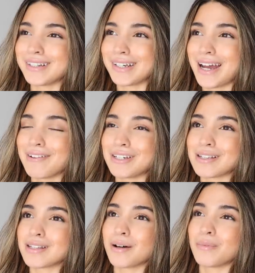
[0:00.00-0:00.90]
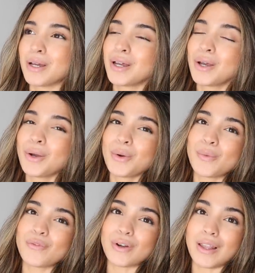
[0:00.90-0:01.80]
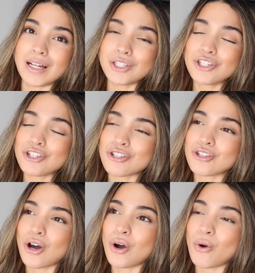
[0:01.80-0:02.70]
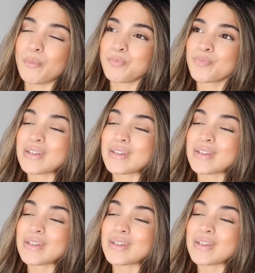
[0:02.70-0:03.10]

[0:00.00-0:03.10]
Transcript: like having some for lunch. So